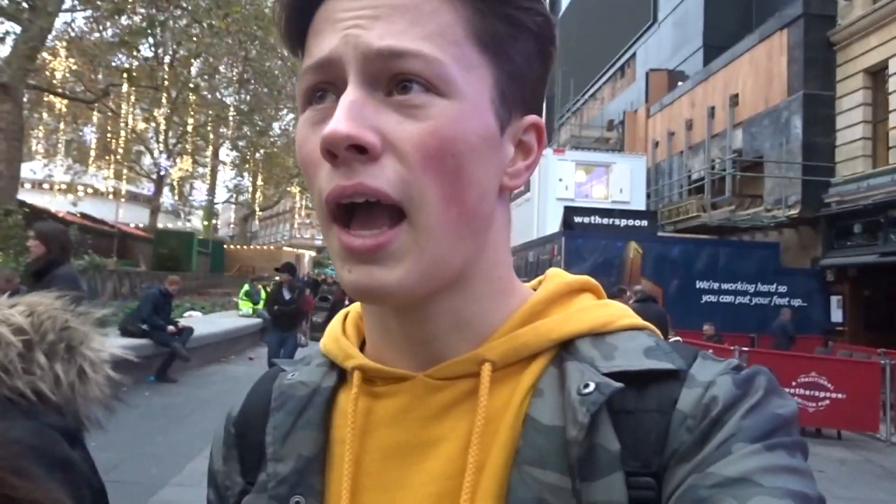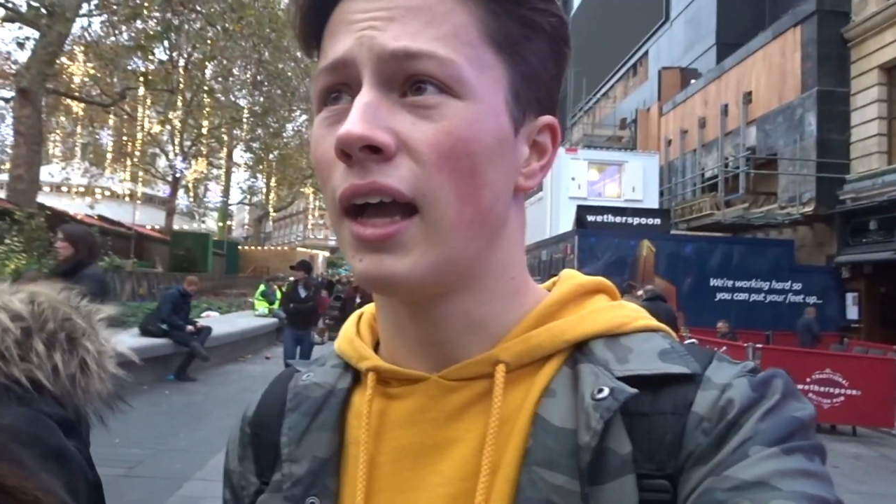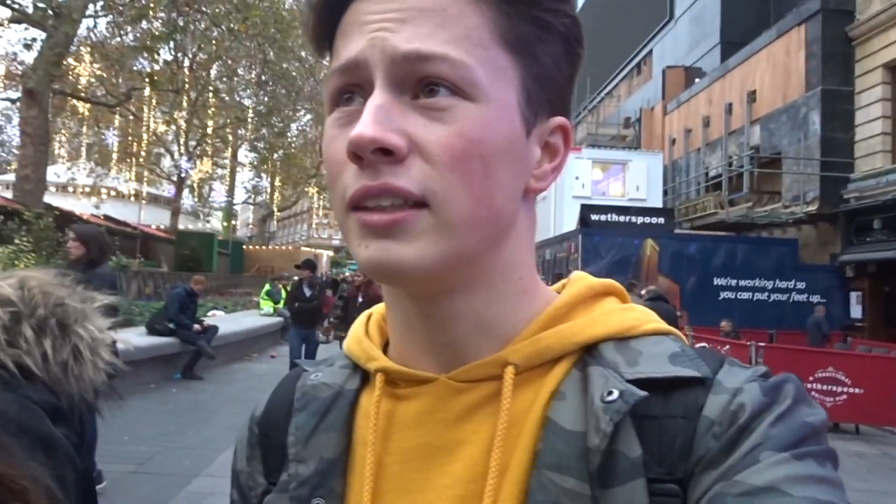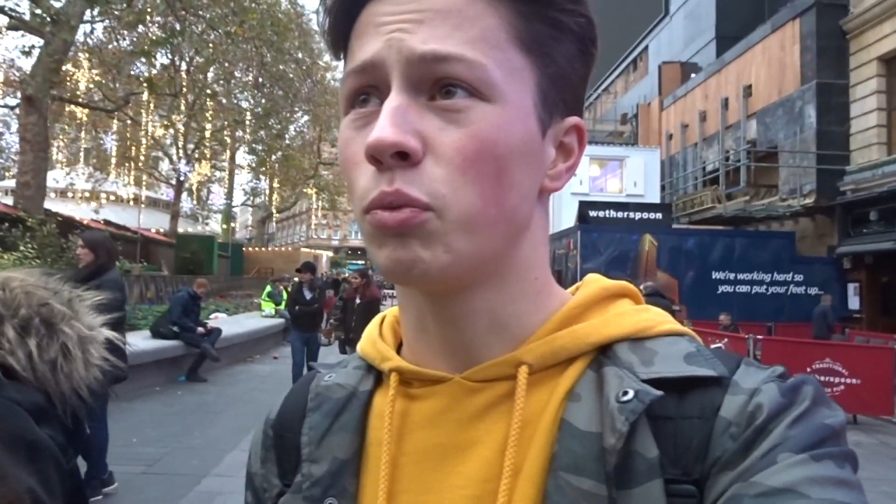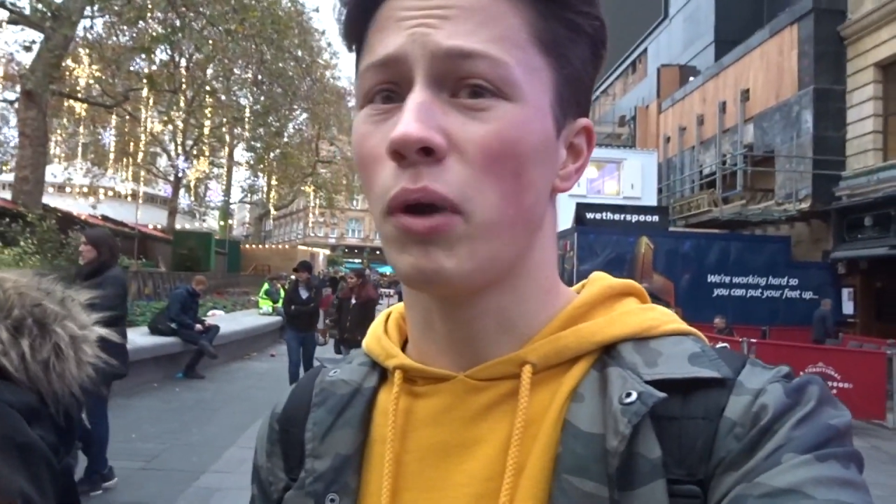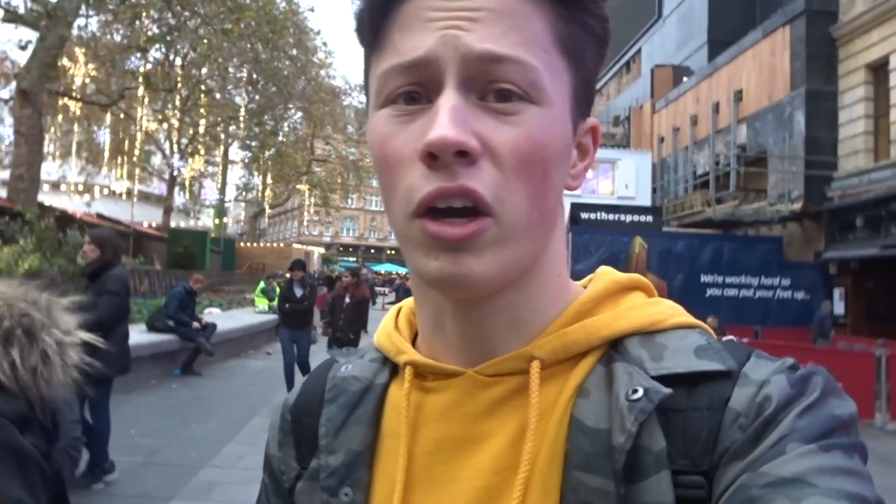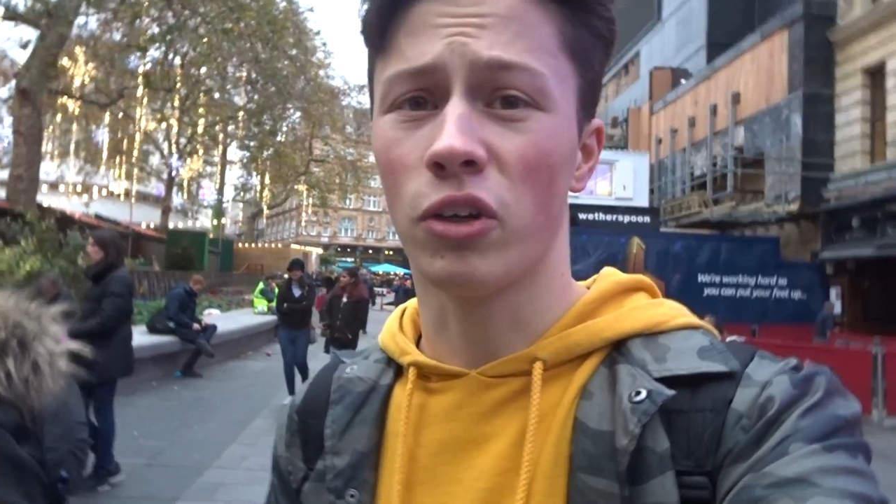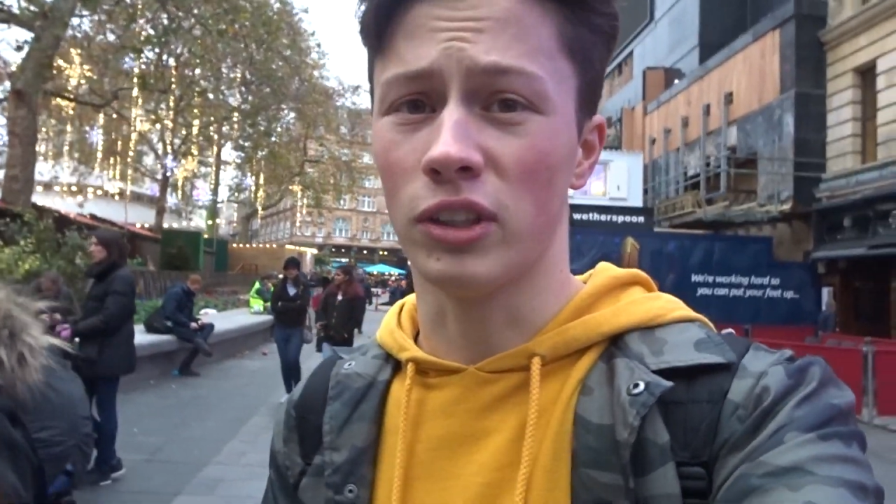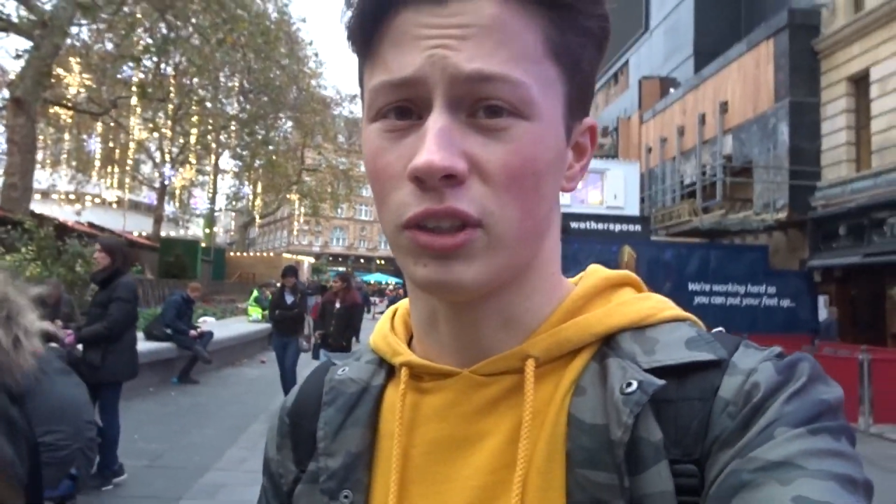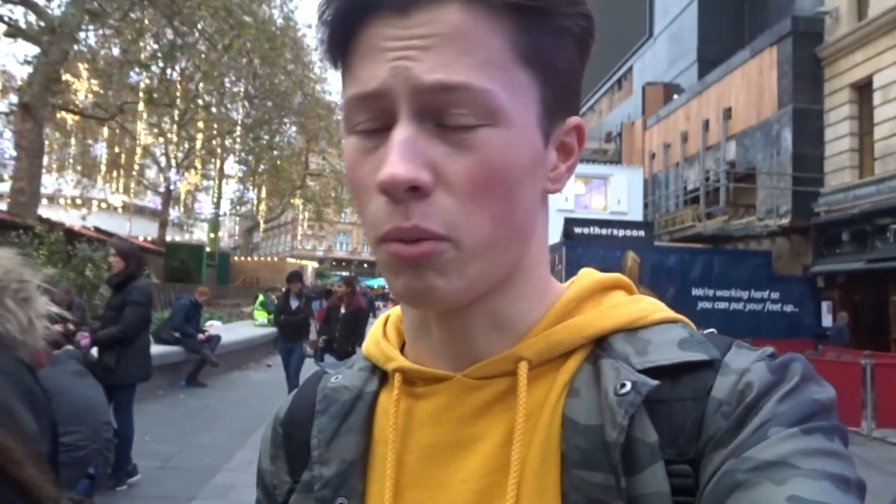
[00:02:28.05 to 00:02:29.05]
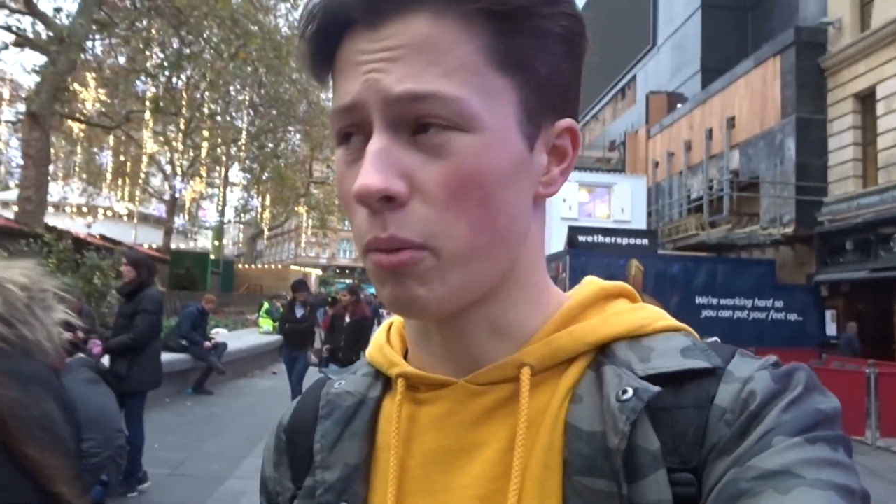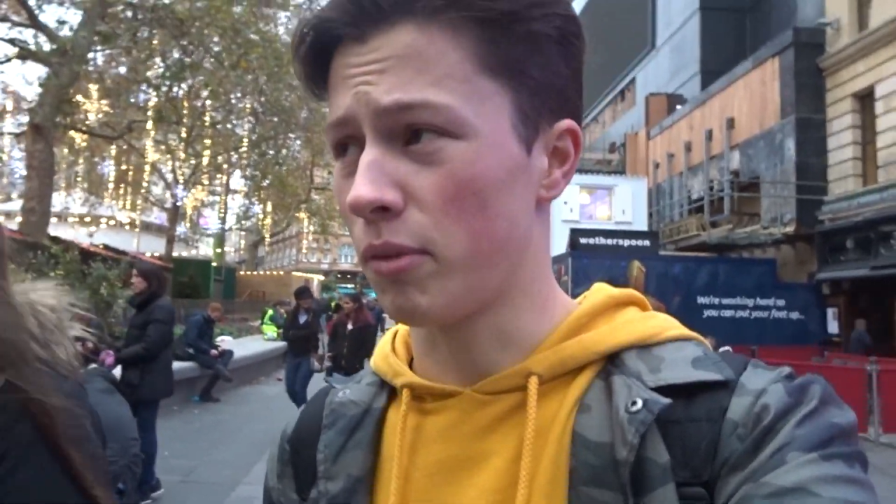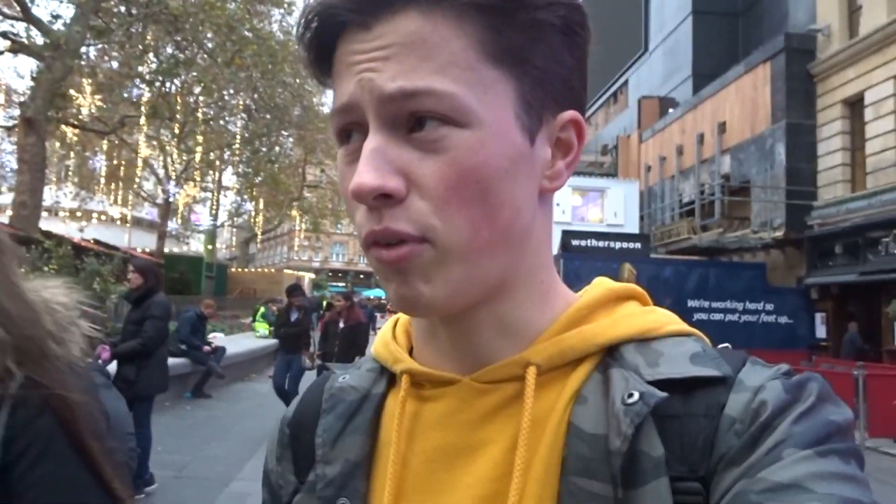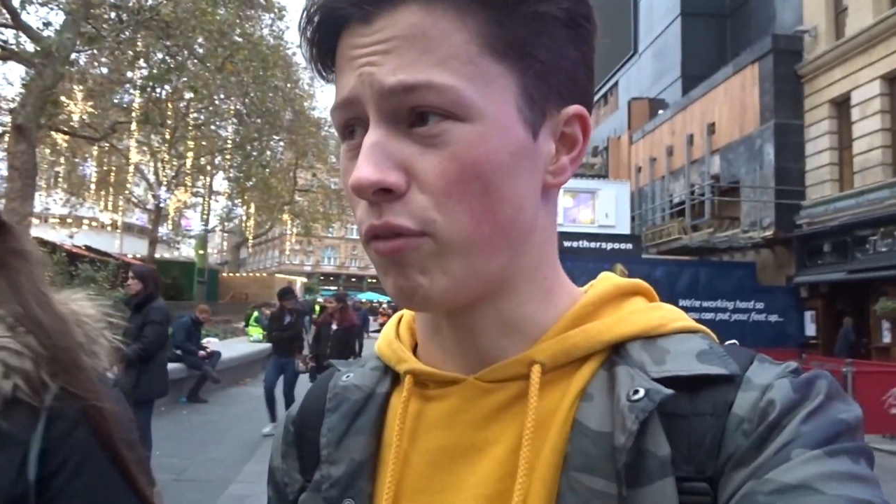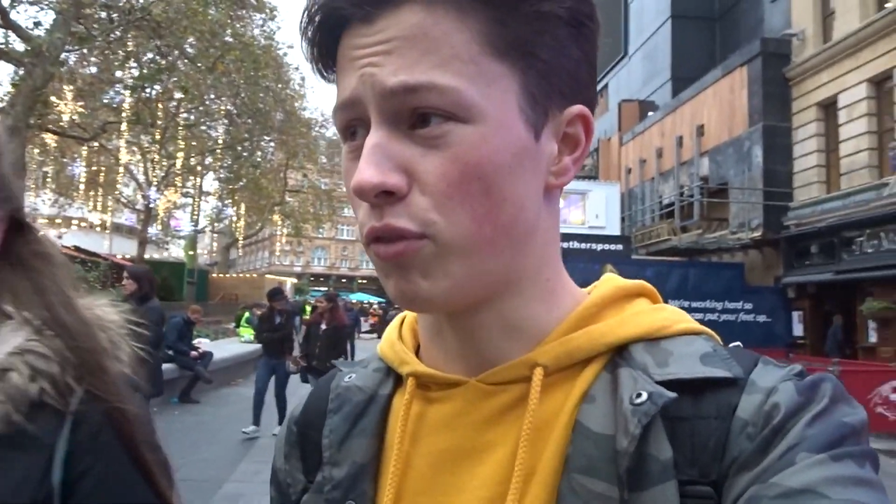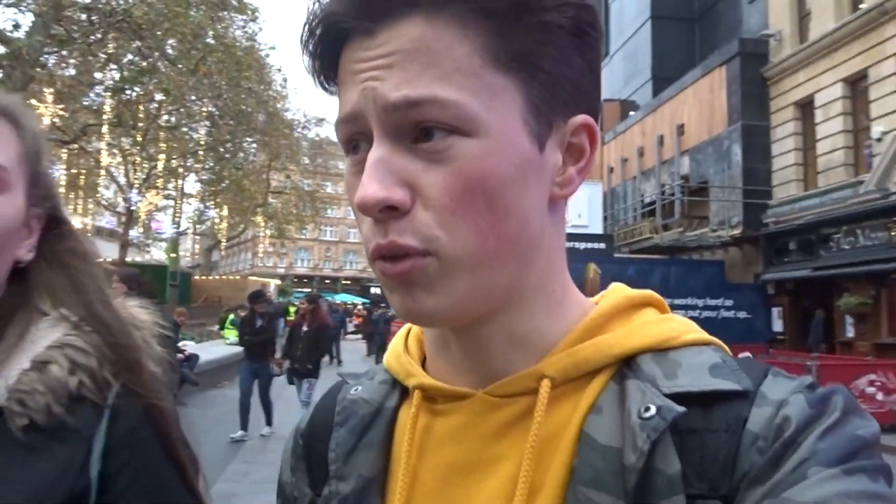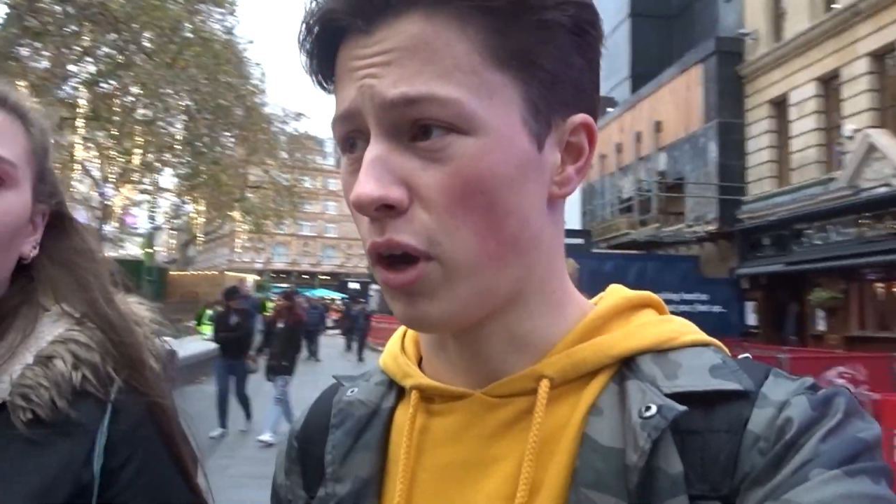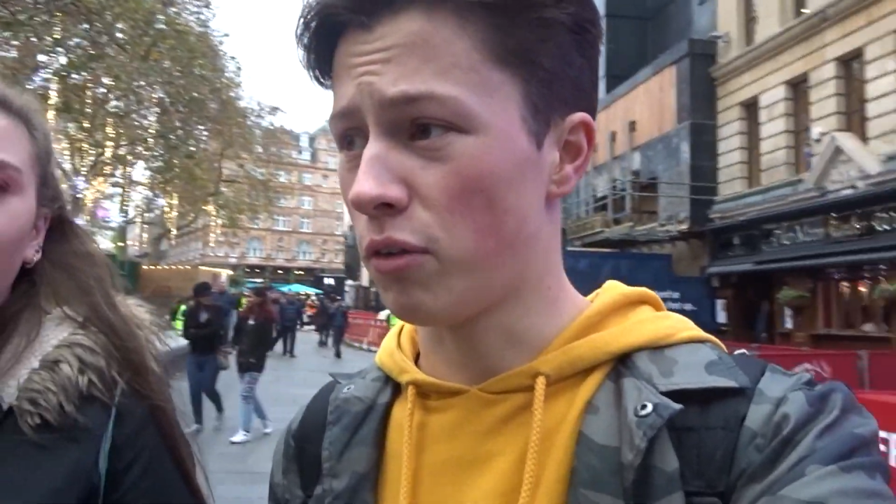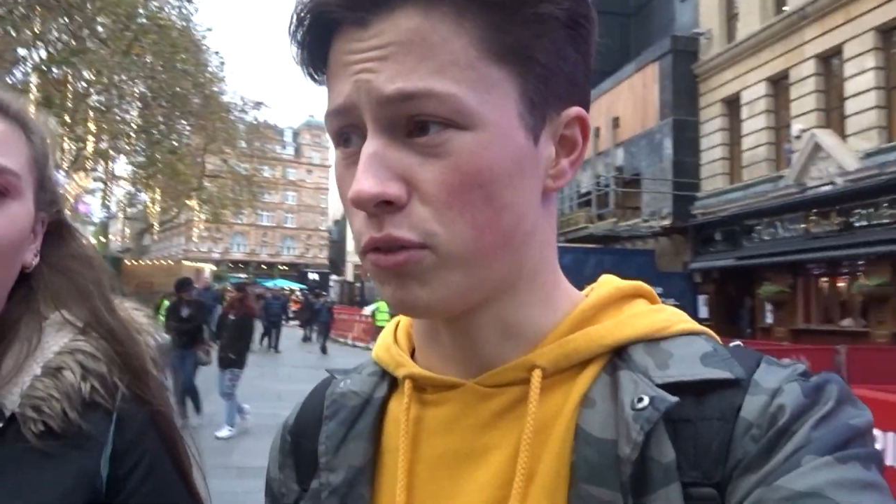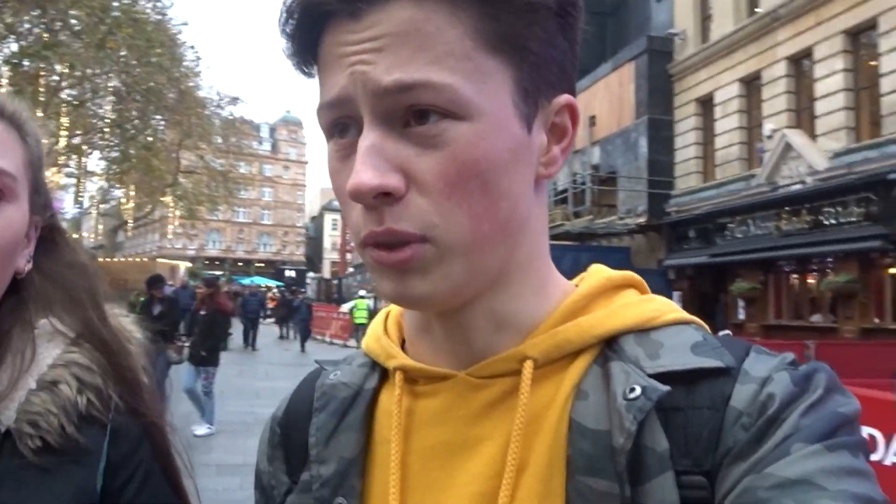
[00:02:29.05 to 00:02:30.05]
and we're hungry, so probably find food
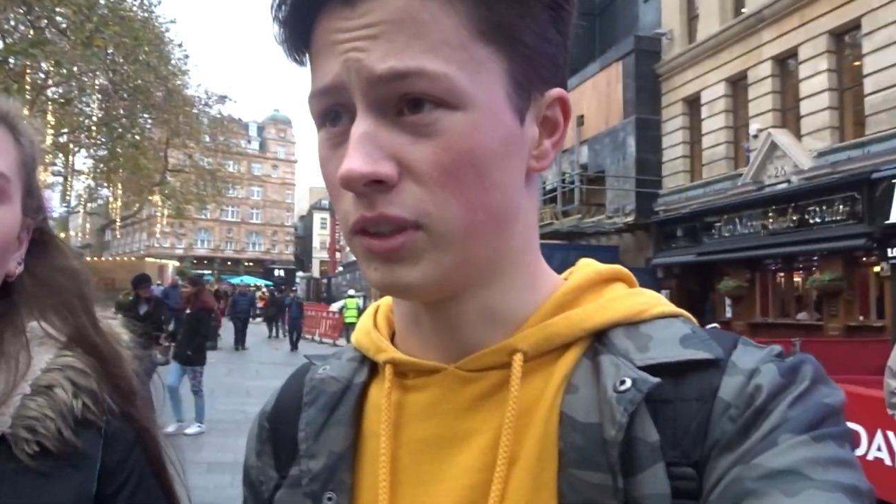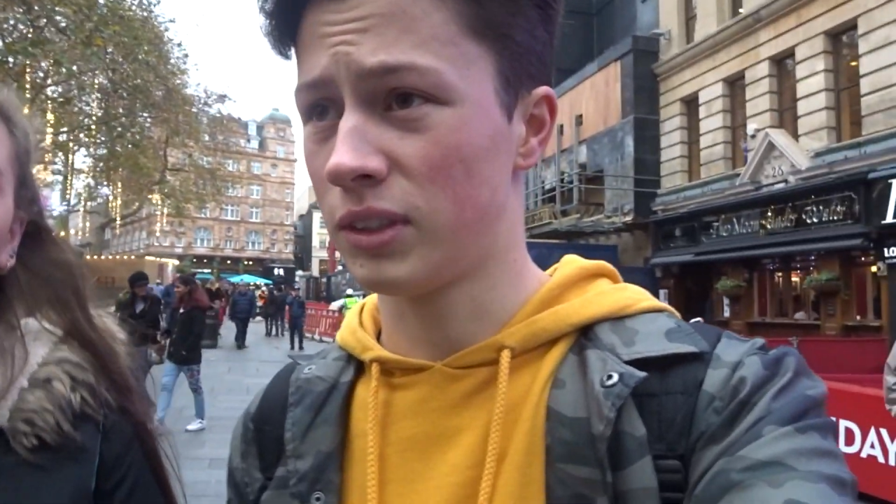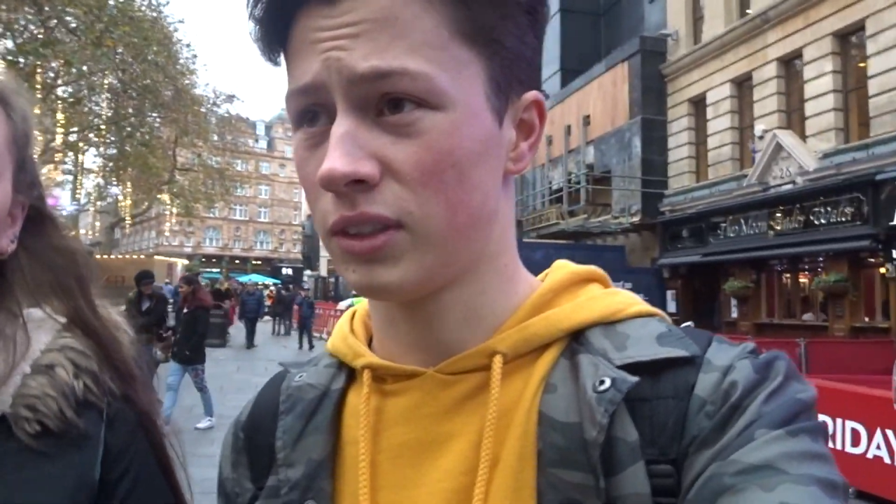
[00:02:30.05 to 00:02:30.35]
after. They look like